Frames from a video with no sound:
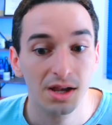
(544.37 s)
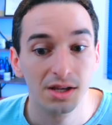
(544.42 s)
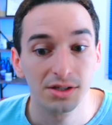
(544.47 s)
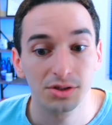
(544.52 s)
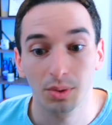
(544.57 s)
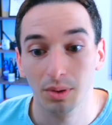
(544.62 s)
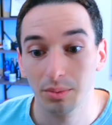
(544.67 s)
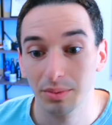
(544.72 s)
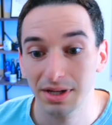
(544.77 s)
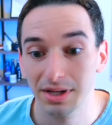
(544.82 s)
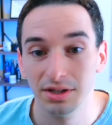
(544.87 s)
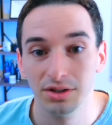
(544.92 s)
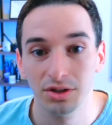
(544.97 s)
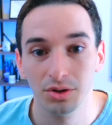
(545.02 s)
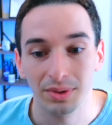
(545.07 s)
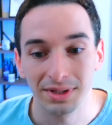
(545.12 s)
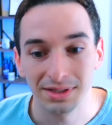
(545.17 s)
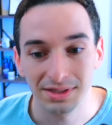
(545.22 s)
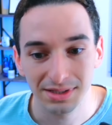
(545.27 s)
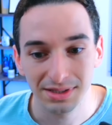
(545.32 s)
So what we can
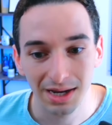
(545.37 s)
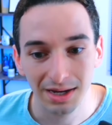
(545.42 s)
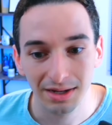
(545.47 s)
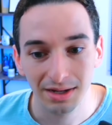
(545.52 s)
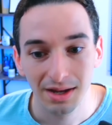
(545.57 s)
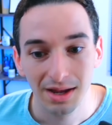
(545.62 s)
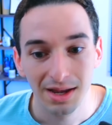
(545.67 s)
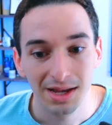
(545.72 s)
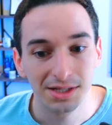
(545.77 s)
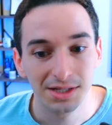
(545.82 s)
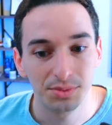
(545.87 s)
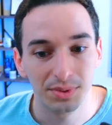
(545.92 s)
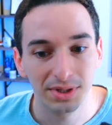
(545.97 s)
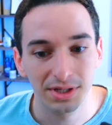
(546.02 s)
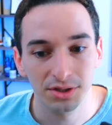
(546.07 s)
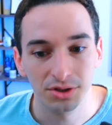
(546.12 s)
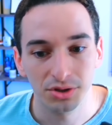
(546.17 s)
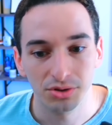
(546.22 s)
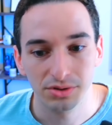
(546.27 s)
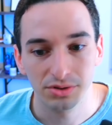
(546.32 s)
do instead is we
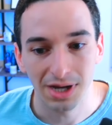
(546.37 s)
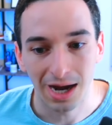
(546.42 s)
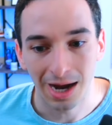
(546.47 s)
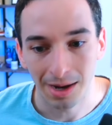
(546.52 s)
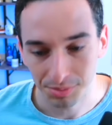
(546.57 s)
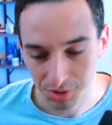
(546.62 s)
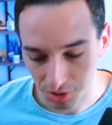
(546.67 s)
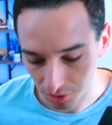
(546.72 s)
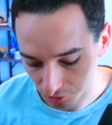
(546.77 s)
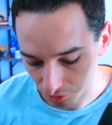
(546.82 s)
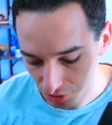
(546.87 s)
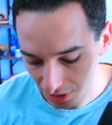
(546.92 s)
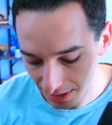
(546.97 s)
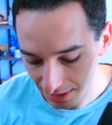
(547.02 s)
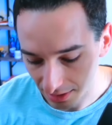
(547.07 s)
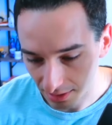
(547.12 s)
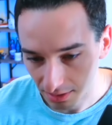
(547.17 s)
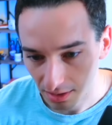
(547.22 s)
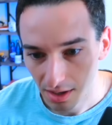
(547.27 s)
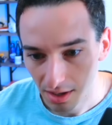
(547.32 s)
can use optional
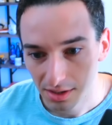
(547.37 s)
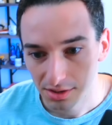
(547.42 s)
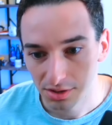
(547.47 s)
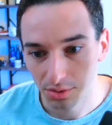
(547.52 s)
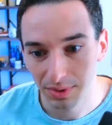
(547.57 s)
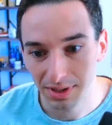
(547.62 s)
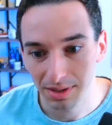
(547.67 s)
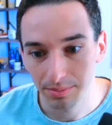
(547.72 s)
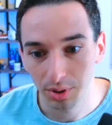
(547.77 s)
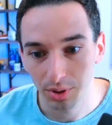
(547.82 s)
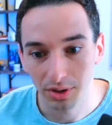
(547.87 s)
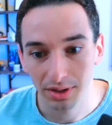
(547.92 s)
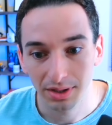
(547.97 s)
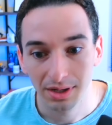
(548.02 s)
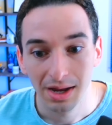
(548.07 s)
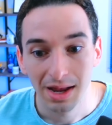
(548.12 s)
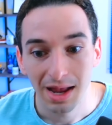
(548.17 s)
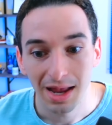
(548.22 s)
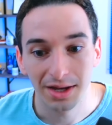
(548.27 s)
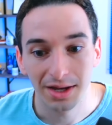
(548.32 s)
chaining. So we can
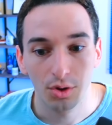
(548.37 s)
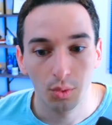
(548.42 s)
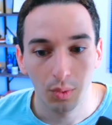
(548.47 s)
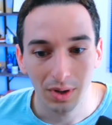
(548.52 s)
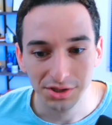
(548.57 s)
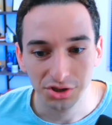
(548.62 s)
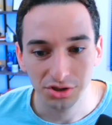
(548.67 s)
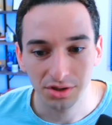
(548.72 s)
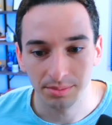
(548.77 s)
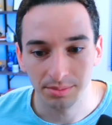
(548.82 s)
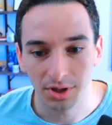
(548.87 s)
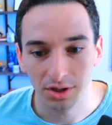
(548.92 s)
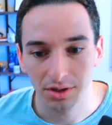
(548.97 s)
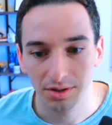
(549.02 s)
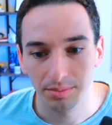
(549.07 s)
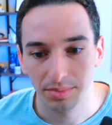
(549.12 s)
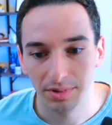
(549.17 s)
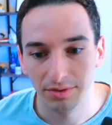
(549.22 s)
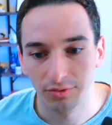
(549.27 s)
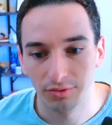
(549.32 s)
put a question
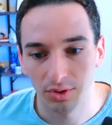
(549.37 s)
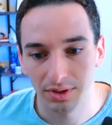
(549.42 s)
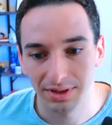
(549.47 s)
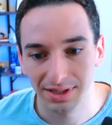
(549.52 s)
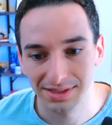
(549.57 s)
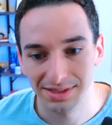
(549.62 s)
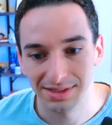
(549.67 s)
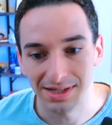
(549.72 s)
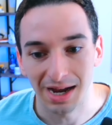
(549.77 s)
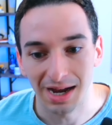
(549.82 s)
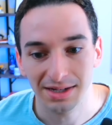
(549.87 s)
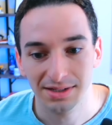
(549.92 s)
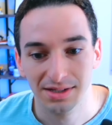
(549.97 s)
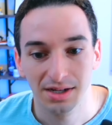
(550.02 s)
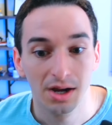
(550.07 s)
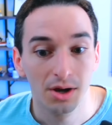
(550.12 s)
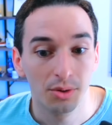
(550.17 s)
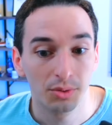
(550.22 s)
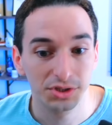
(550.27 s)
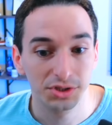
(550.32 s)
mark before this dot,
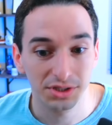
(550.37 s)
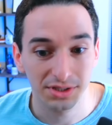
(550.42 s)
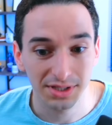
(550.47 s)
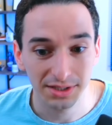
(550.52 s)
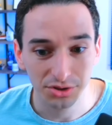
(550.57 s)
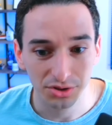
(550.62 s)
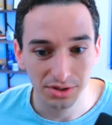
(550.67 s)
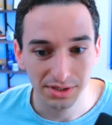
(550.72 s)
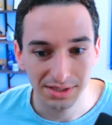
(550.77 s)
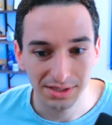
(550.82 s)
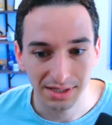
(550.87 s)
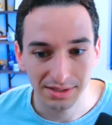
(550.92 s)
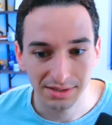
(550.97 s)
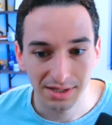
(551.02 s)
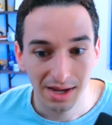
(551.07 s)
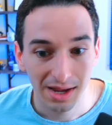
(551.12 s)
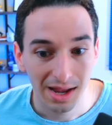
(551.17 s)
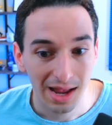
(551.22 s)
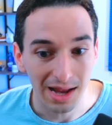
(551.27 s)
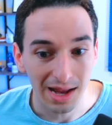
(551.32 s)
which essentially
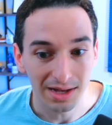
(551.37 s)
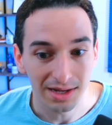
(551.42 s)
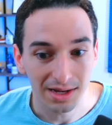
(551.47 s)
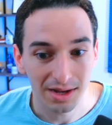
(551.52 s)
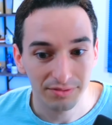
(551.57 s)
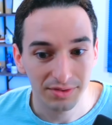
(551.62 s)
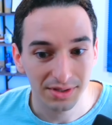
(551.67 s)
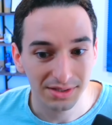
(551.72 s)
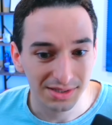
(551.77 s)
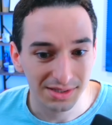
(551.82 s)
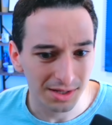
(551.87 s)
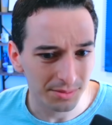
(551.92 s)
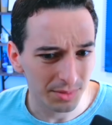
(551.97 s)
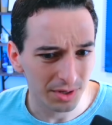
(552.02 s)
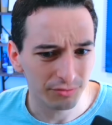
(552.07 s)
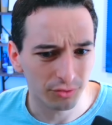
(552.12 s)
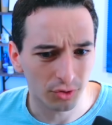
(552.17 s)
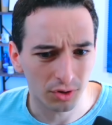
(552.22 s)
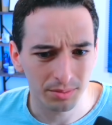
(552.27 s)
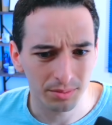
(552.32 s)
says, hey, if this thing
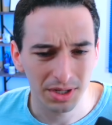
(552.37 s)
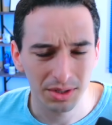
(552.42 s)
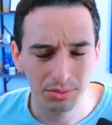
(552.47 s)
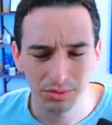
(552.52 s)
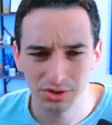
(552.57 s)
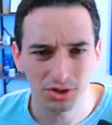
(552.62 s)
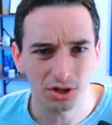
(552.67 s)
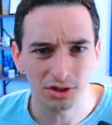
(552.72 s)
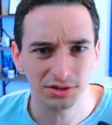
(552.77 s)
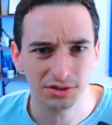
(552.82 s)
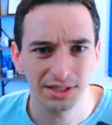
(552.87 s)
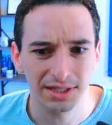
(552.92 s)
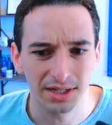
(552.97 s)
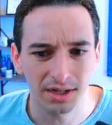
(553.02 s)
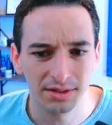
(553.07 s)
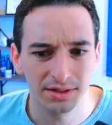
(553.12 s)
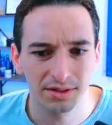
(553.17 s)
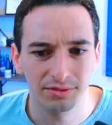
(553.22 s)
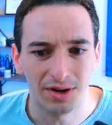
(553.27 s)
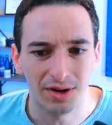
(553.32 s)
before me was already
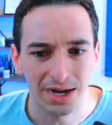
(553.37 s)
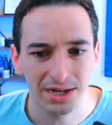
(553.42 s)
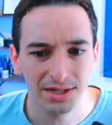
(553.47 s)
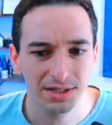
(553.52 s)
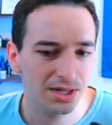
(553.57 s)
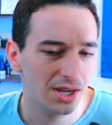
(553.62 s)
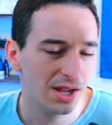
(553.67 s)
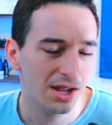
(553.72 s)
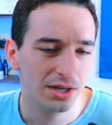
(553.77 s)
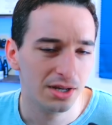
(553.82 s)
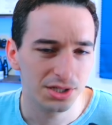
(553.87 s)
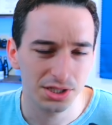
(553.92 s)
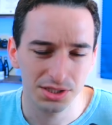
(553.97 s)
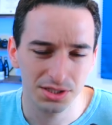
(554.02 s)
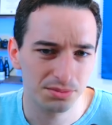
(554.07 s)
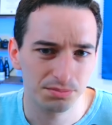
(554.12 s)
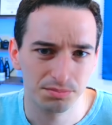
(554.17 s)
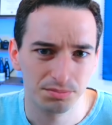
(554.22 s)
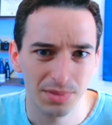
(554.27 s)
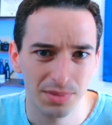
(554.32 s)
undefined,
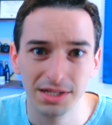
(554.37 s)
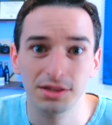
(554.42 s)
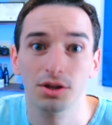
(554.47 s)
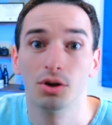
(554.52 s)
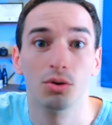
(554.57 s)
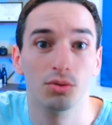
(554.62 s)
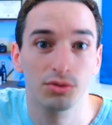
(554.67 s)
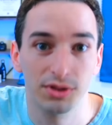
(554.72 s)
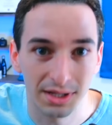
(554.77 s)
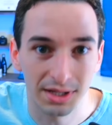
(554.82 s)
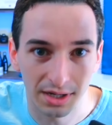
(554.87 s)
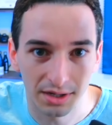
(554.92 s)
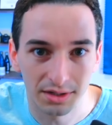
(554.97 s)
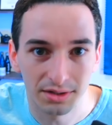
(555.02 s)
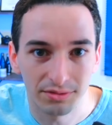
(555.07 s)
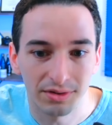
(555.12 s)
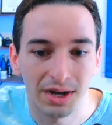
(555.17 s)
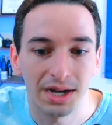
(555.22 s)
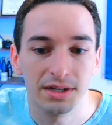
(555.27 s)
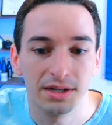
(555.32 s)
just make the whole thing
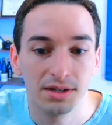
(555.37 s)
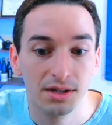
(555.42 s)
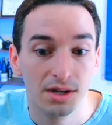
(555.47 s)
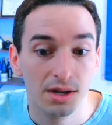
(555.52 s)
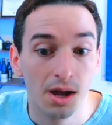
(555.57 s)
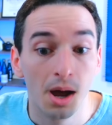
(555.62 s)
undefined.